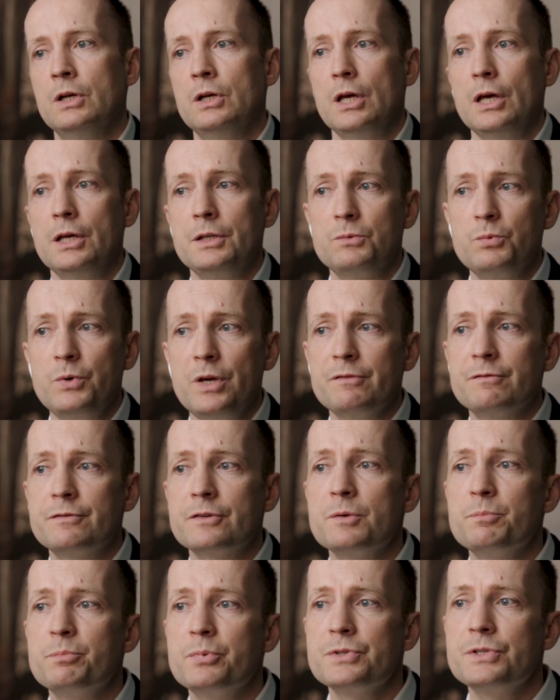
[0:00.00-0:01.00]
And we have
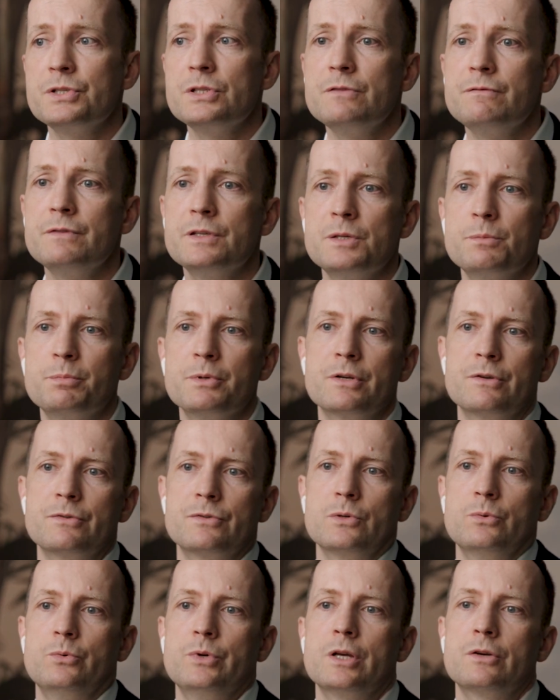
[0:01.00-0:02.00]
very positive
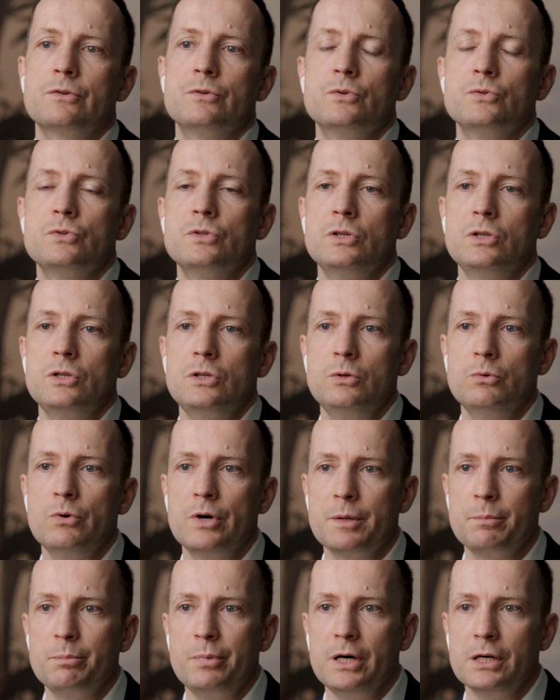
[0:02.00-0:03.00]
experience. So we are using
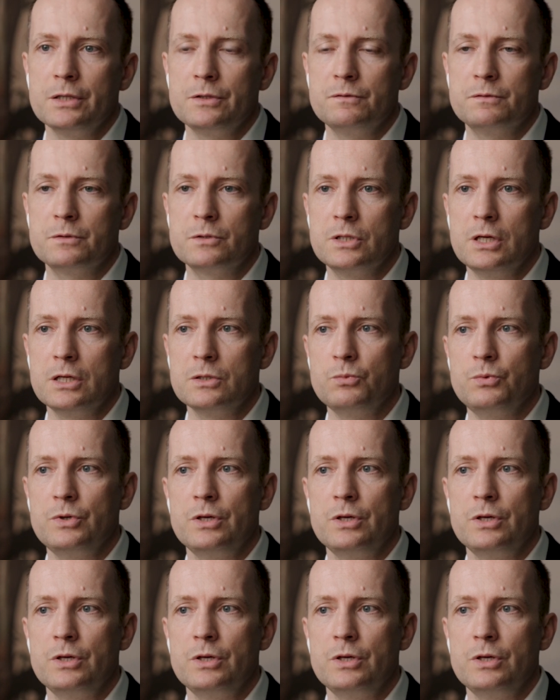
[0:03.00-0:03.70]
UiPath for that.